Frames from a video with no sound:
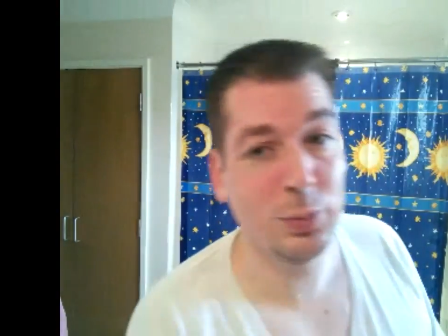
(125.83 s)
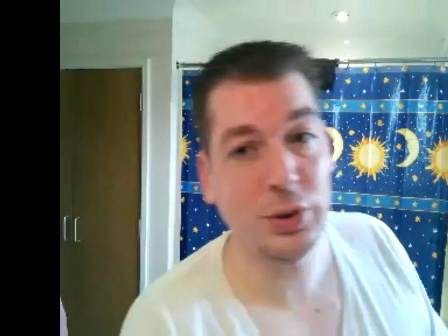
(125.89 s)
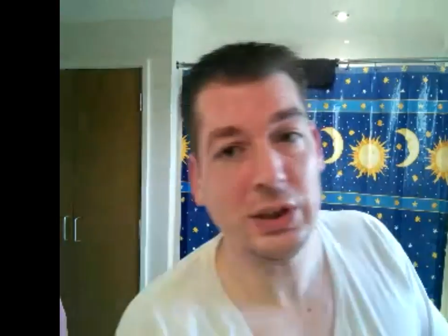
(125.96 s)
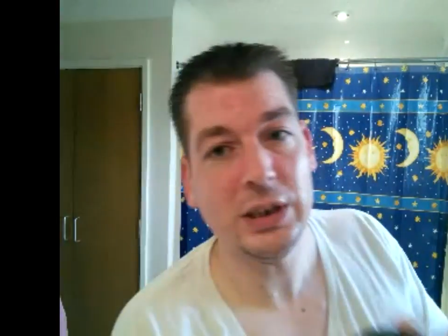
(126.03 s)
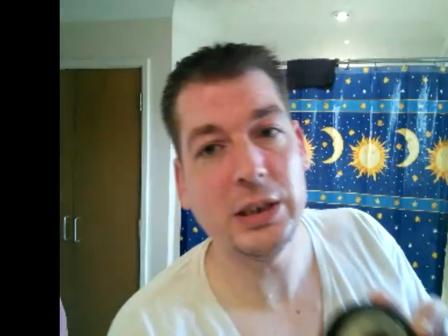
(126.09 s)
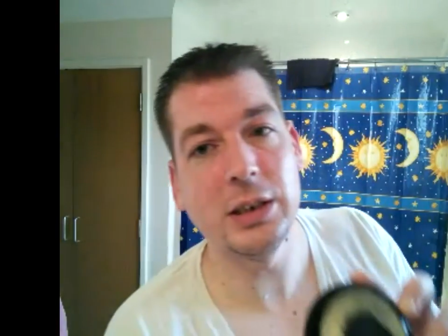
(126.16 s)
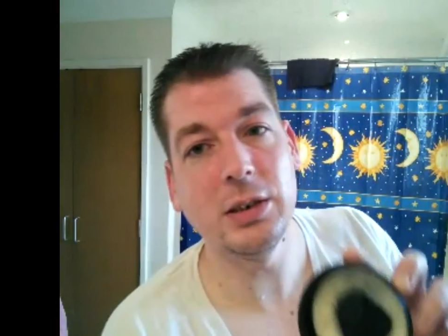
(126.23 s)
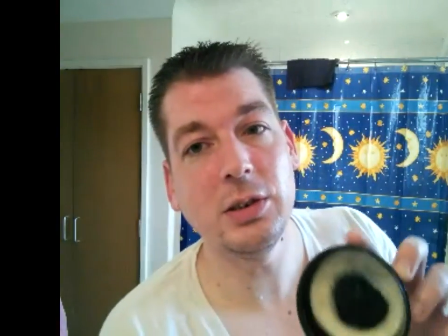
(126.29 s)

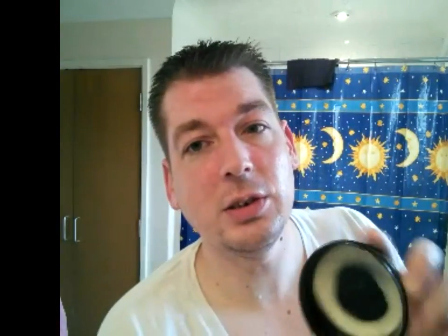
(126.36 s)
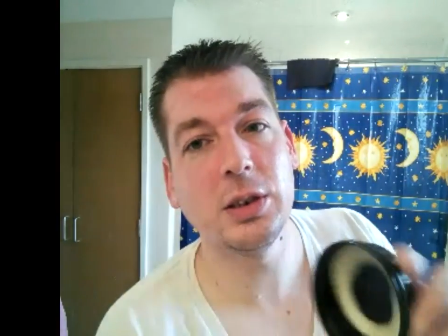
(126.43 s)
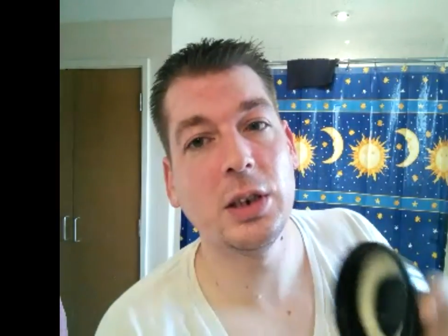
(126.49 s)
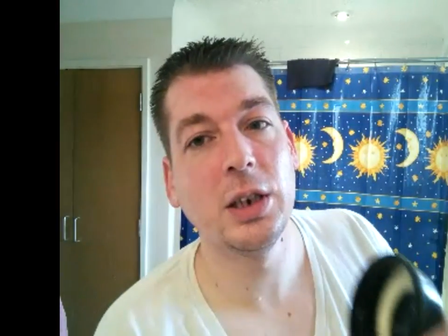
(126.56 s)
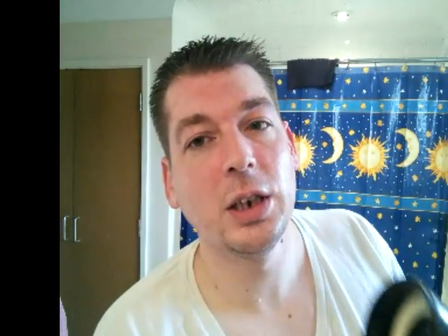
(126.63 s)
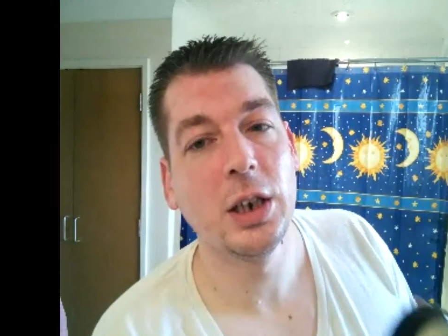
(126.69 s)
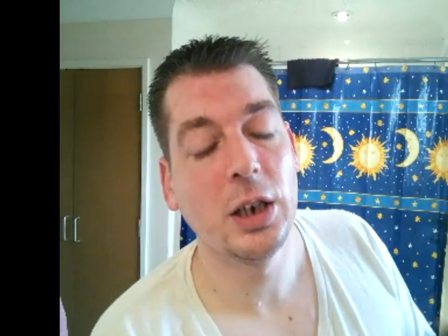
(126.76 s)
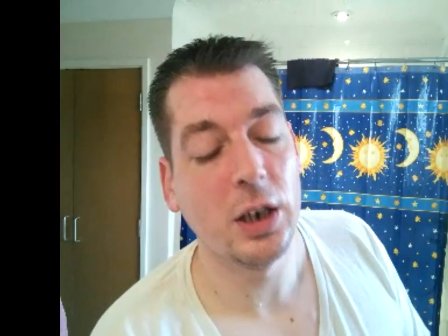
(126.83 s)
pleased
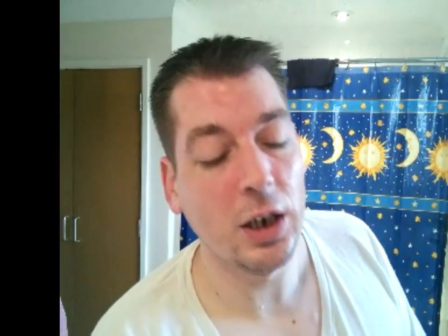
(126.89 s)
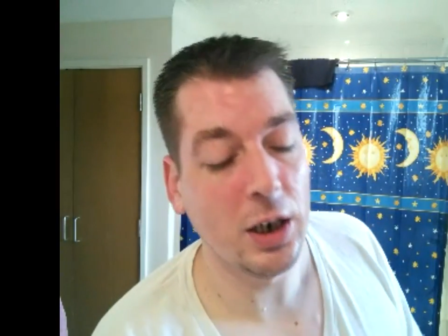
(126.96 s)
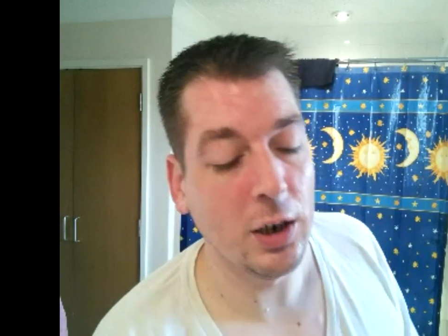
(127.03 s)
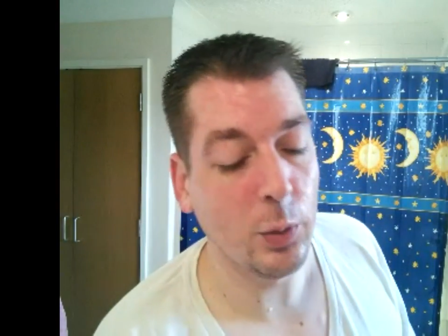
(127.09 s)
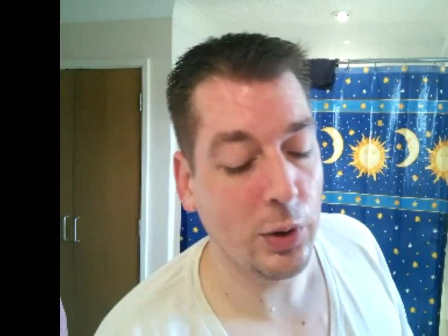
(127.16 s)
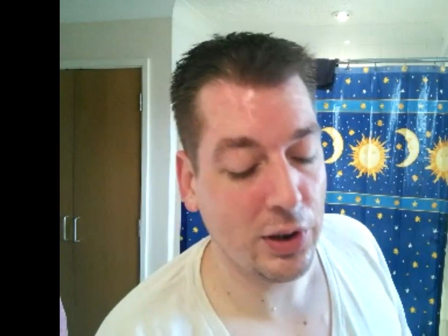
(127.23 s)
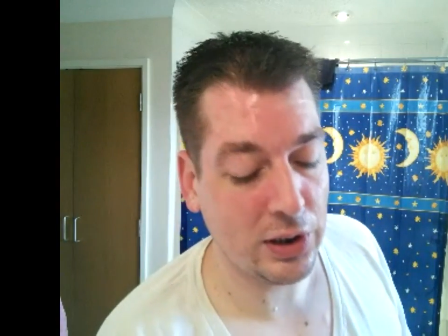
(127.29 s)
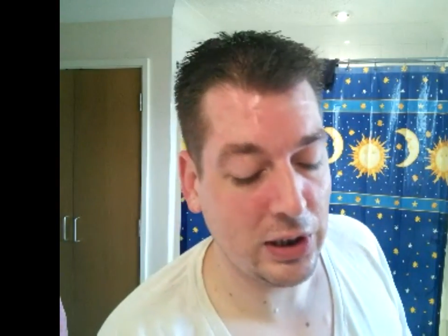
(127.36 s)

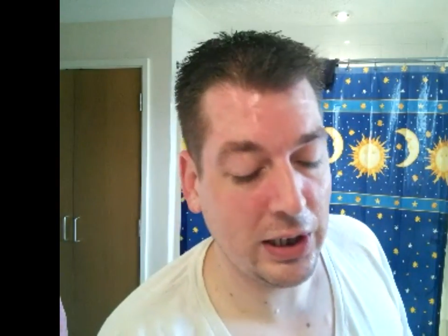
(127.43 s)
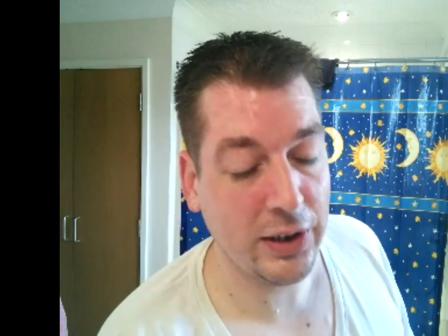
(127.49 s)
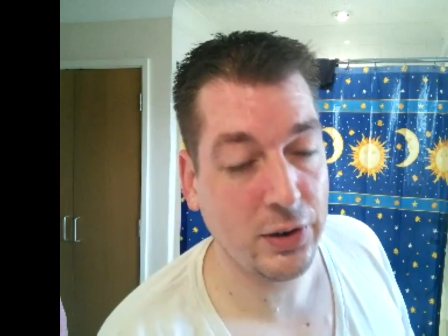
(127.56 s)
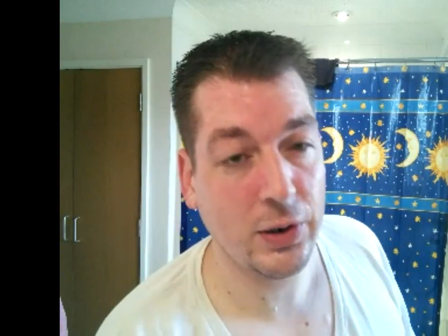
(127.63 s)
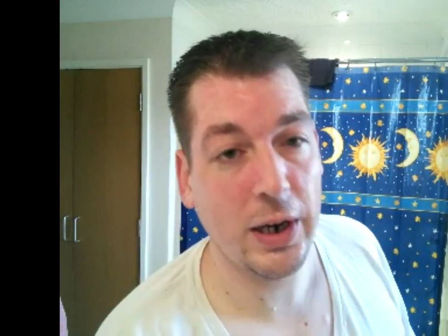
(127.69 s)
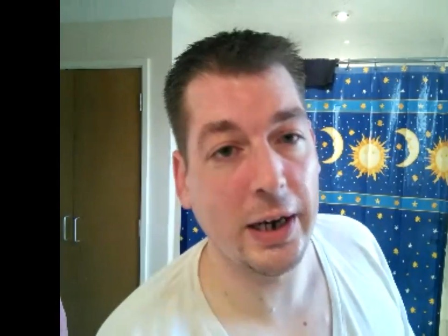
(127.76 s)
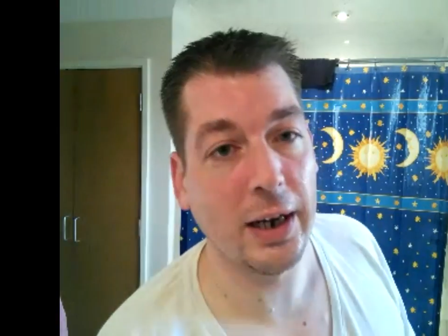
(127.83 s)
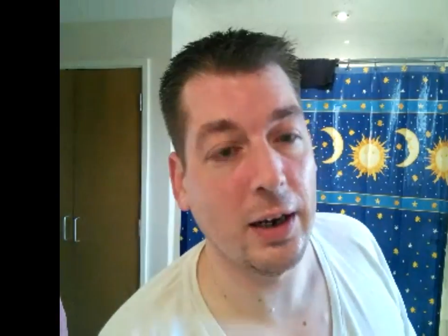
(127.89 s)
with the
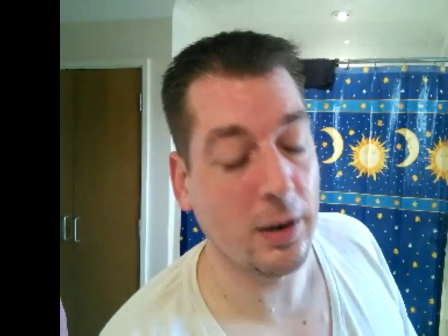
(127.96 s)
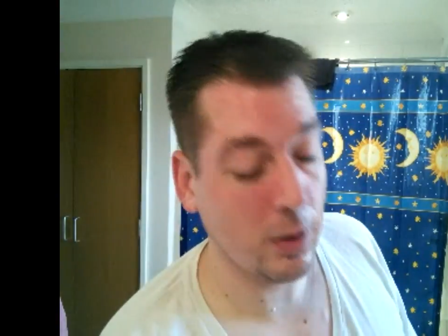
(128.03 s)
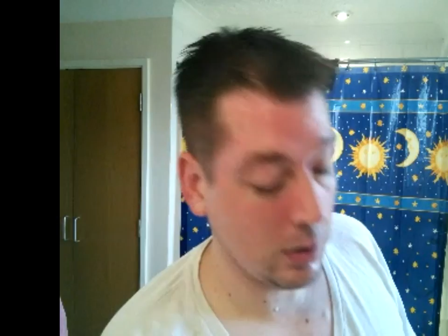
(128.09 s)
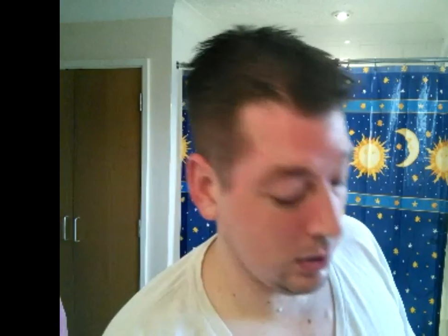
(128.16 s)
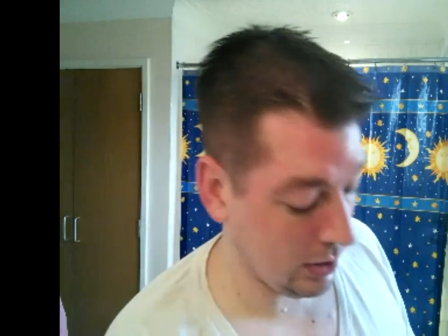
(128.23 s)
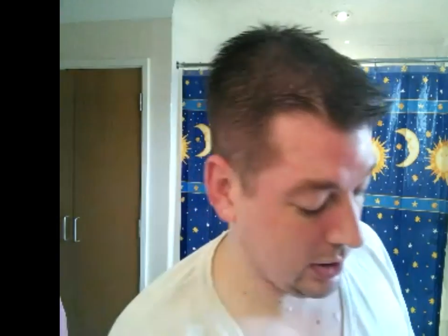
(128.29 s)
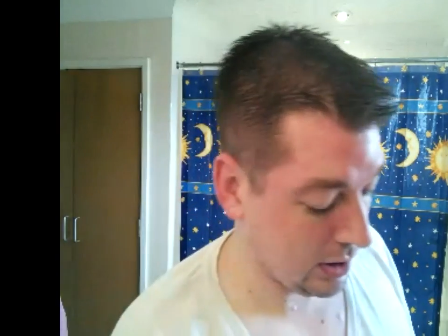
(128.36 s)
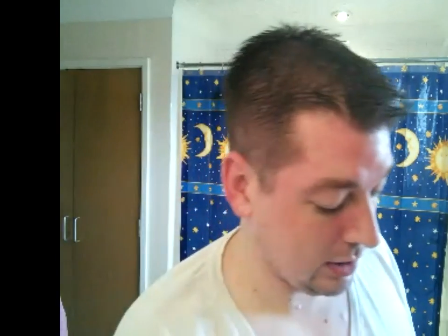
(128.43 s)
lather I got
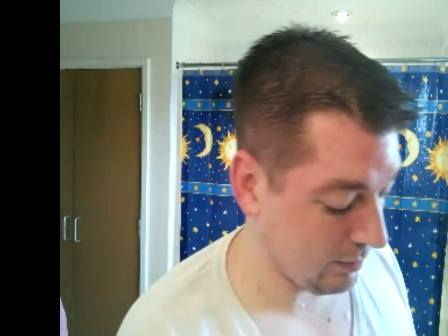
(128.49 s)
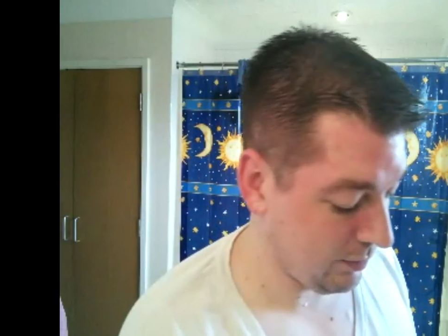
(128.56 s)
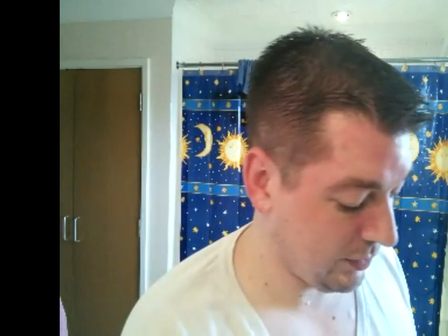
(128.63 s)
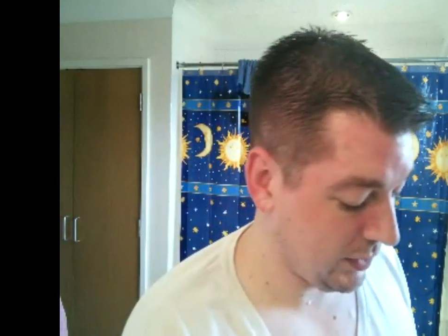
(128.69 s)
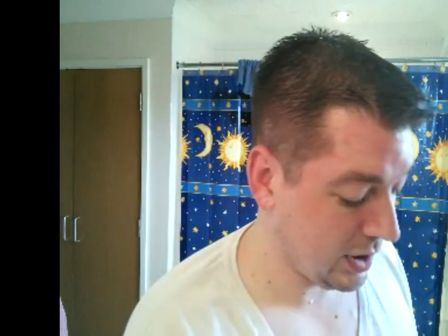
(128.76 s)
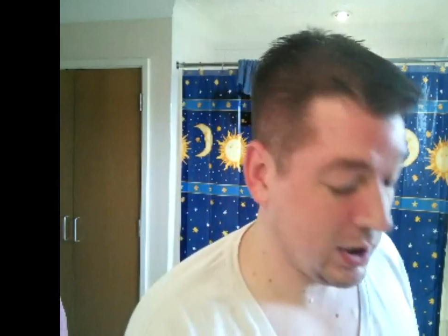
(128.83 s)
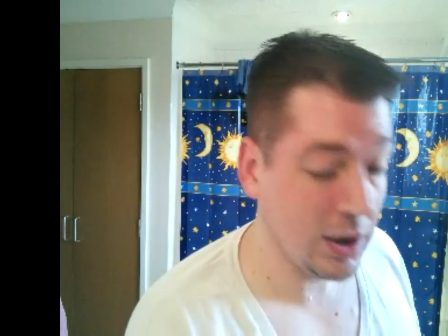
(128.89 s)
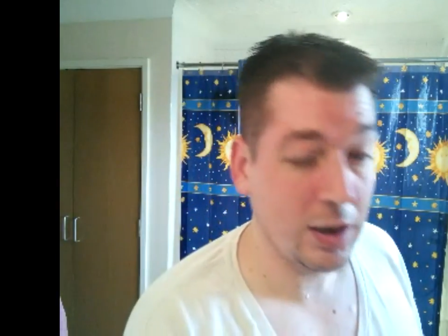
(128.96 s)
earlier.
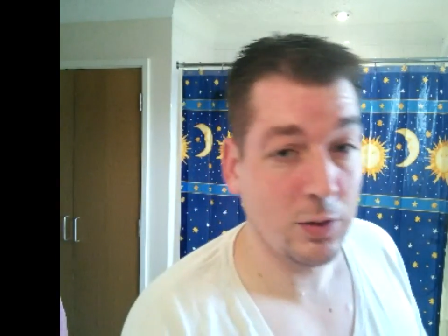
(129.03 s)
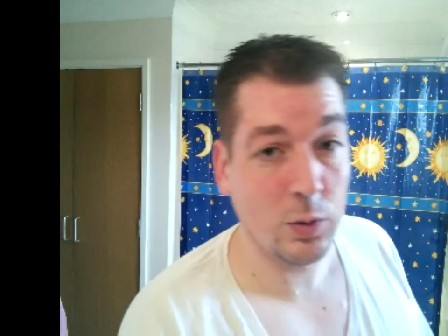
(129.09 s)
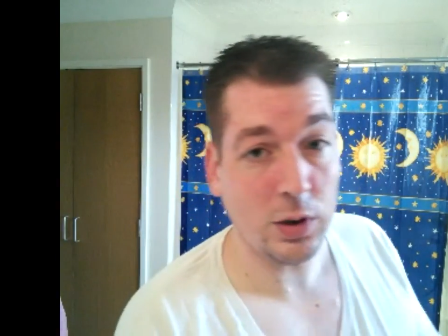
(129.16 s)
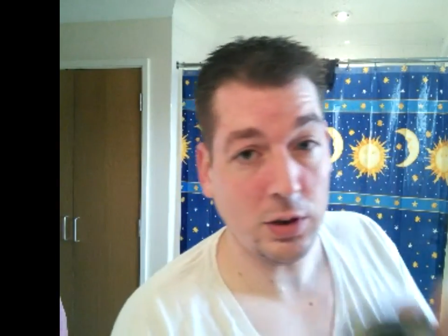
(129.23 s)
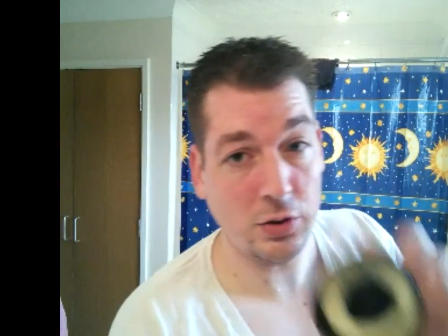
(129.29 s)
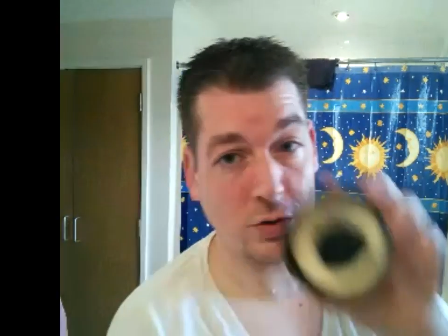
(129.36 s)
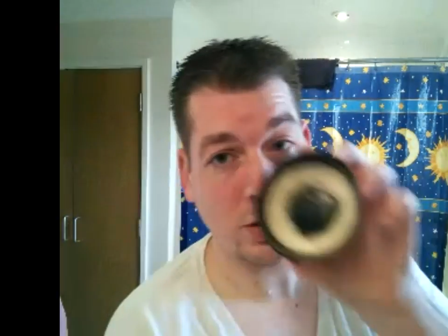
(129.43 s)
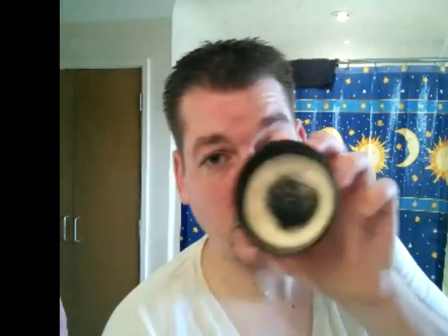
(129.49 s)
We're
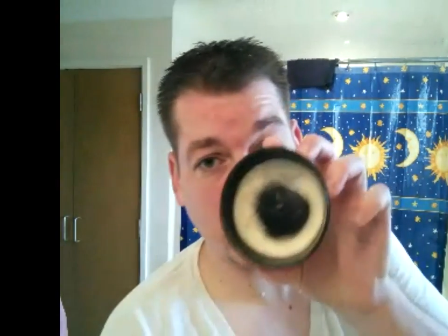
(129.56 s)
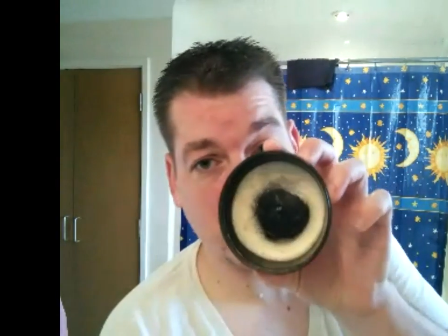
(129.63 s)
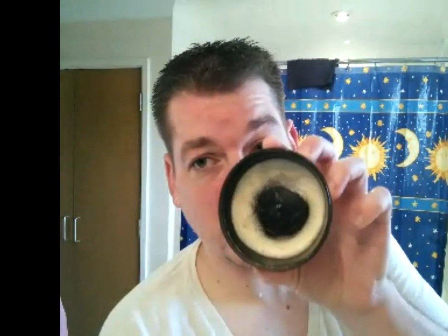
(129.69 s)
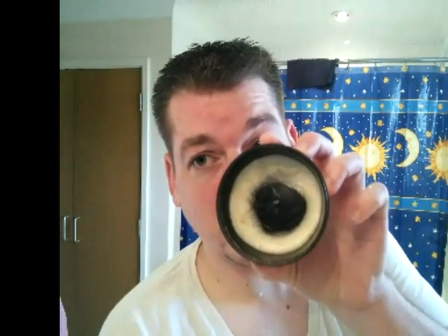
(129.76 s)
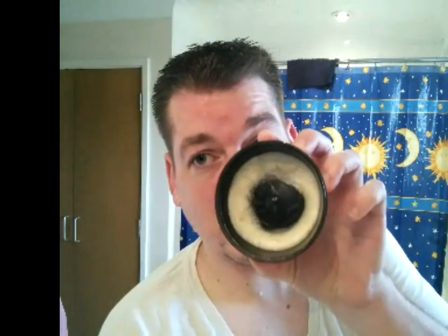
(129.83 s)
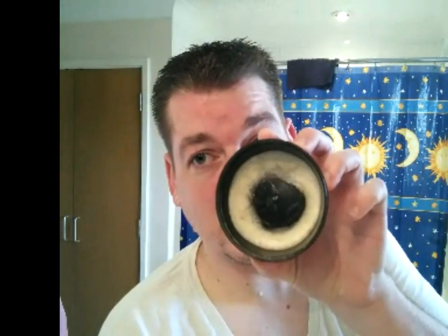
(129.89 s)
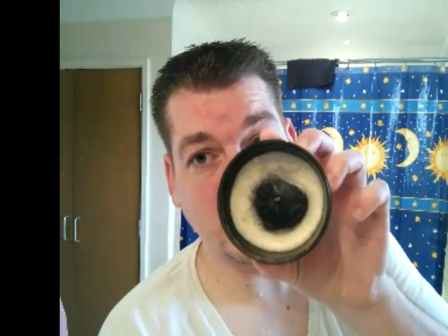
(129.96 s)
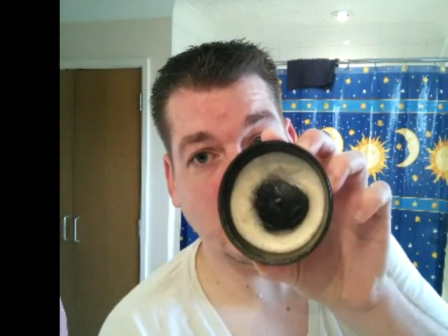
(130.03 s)
going to try and
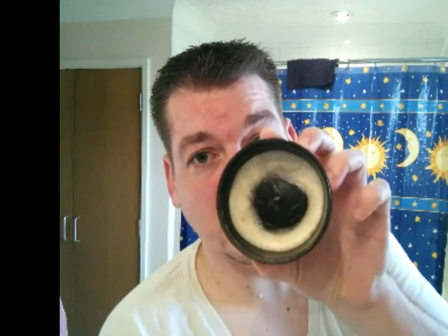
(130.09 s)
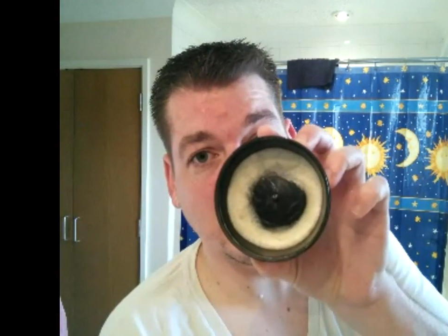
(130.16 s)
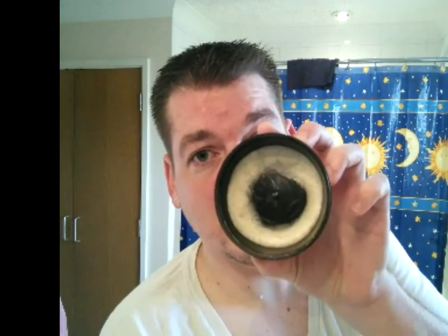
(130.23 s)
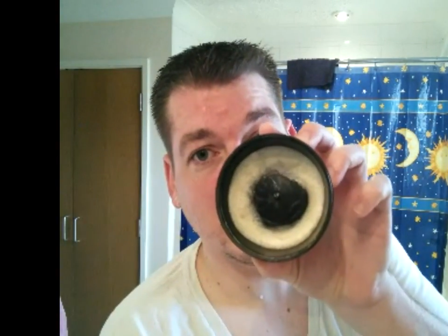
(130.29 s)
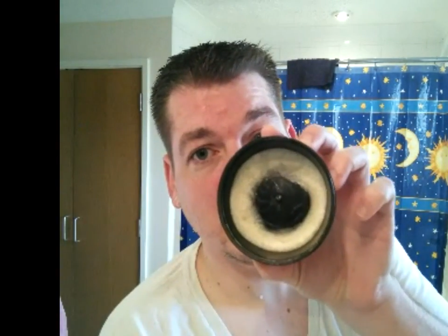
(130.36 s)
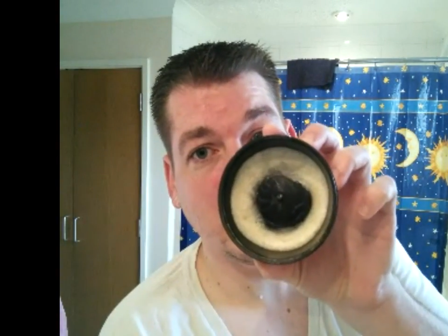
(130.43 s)
kill this.